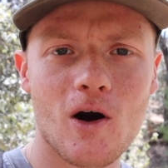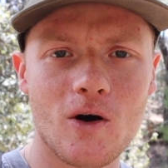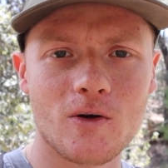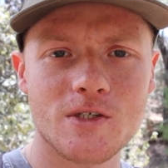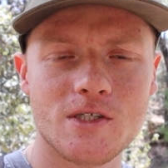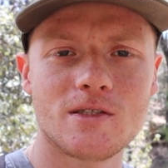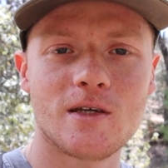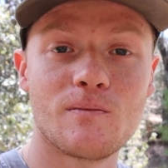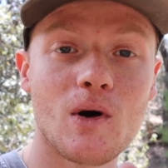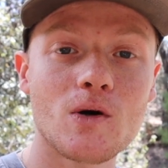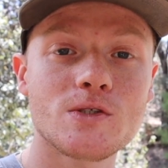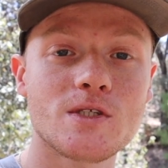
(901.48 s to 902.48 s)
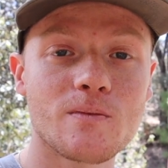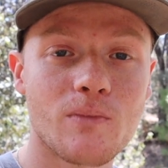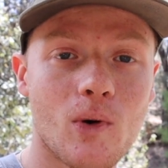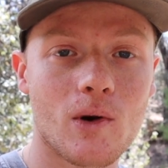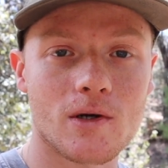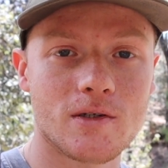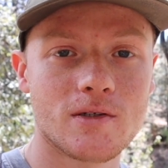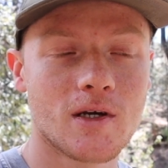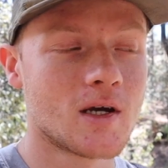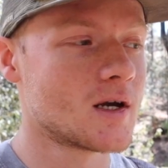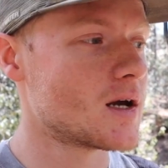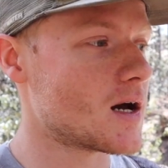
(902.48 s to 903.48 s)
oaks the most important
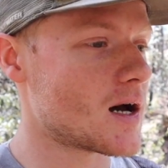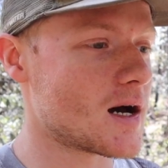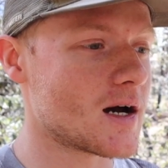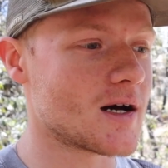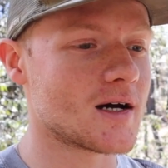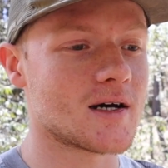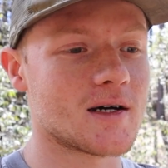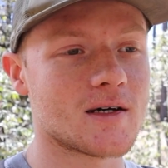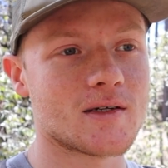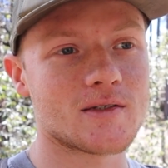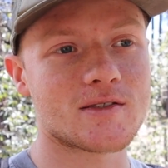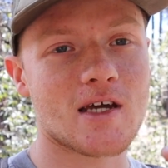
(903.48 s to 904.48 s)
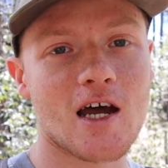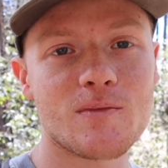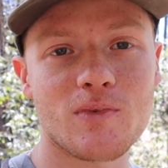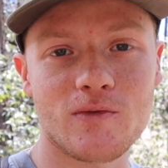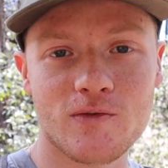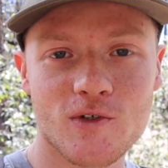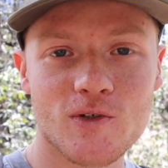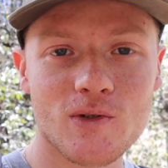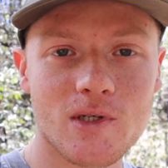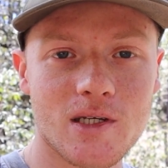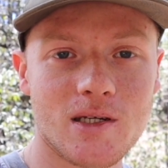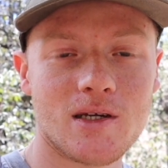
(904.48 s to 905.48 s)
type of
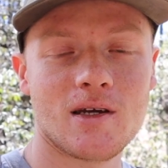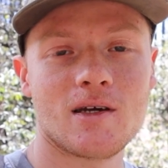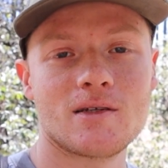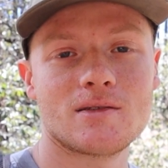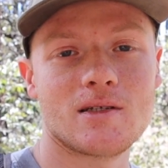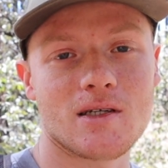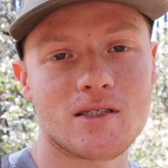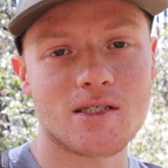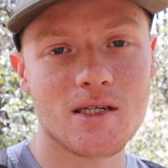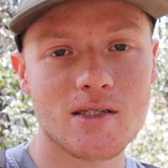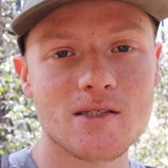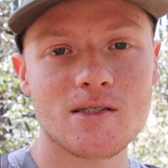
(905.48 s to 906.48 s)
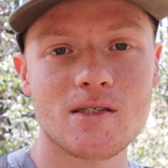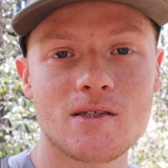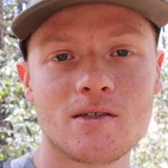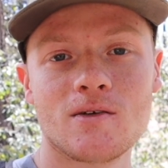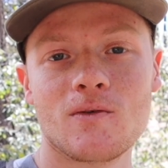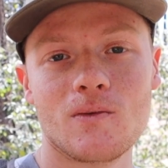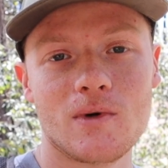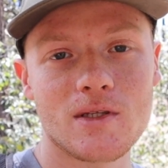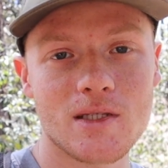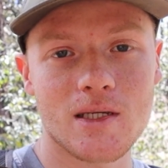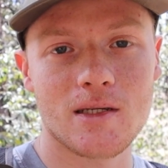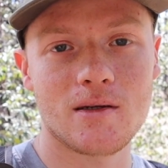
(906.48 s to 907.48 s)
tree that exists
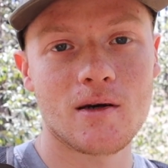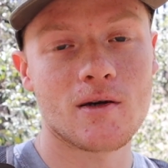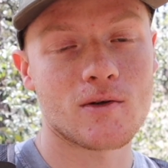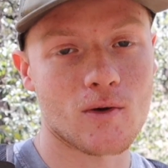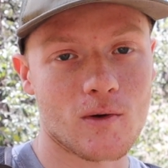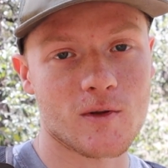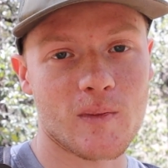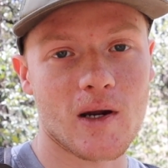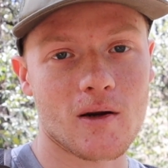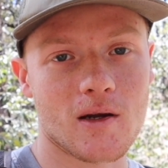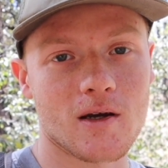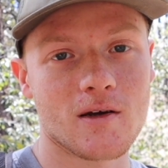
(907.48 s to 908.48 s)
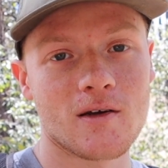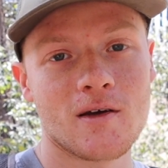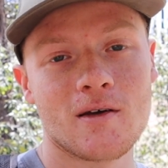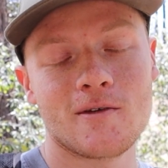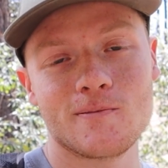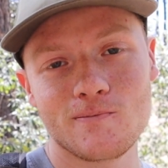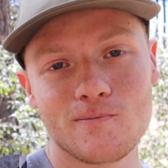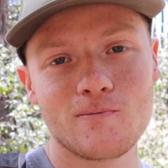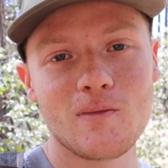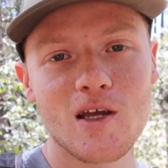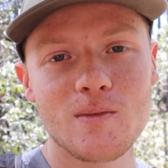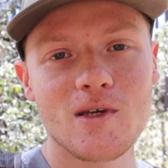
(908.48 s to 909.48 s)
within North America,
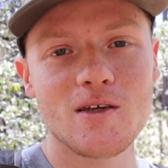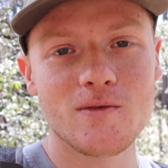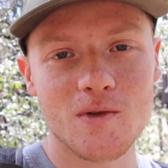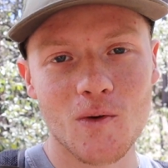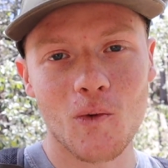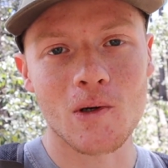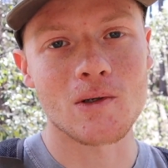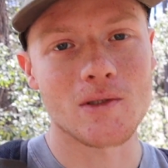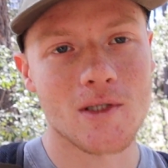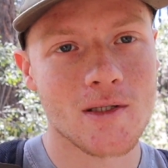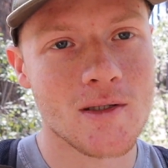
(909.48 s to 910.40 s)
maybe even the world.